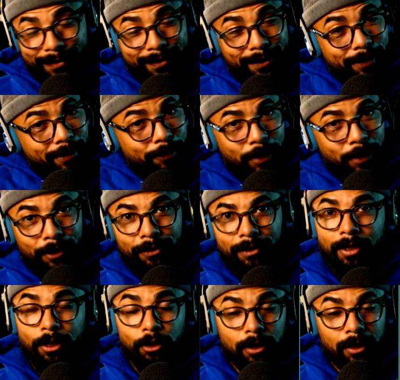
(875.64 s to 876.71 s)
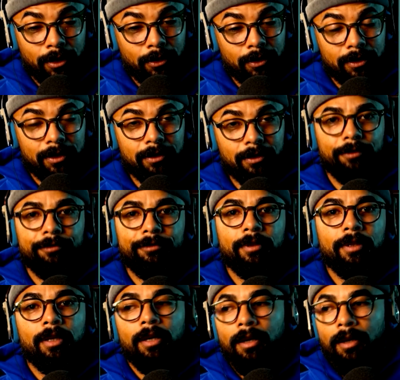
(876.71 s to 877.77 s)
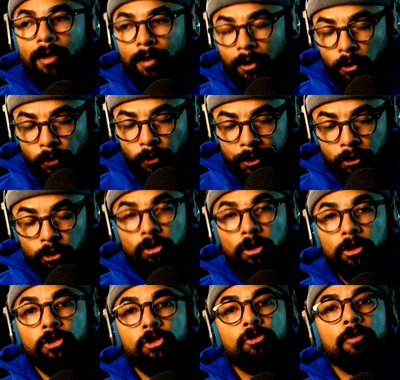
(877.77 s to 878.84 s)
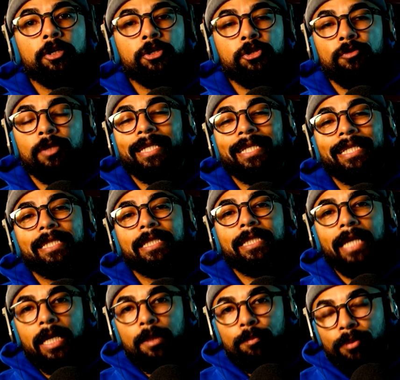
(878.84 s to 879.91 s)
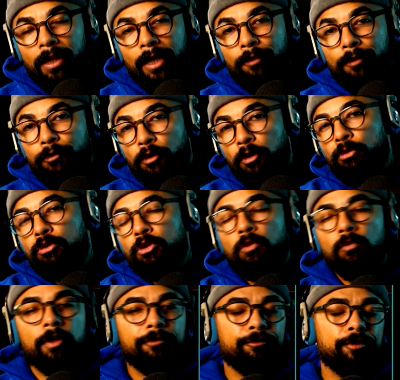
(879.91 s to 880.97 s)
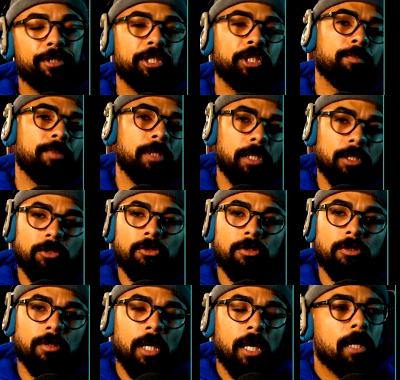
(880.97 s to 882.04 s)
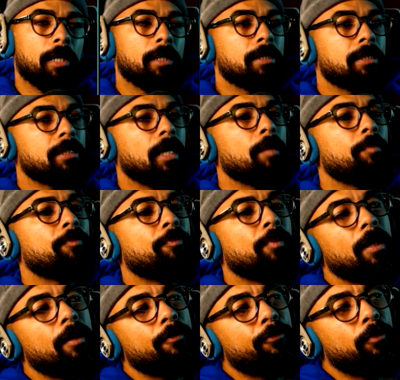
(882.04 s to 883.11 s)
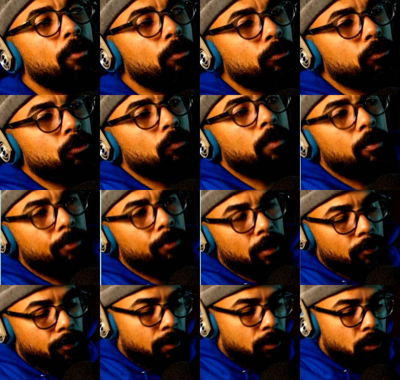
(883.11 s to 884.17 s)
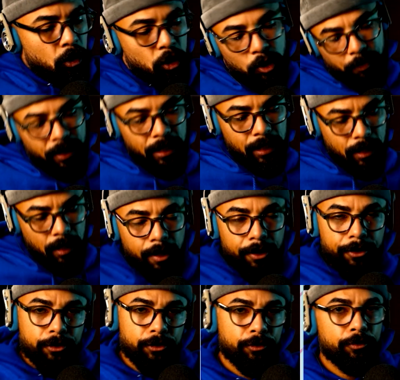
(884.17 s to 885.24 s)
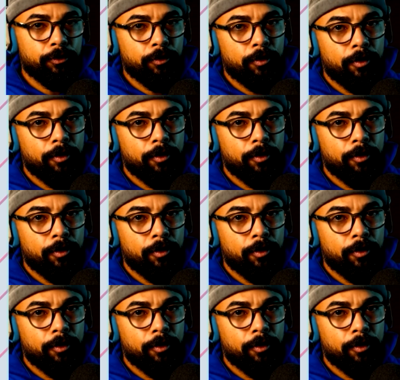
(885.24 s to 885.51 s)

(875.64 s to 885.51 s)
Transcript: apparently, it looks as if They're going to start structuring an escape plan for those who want free speech, an escape plan for those who want to be able to speak their truth.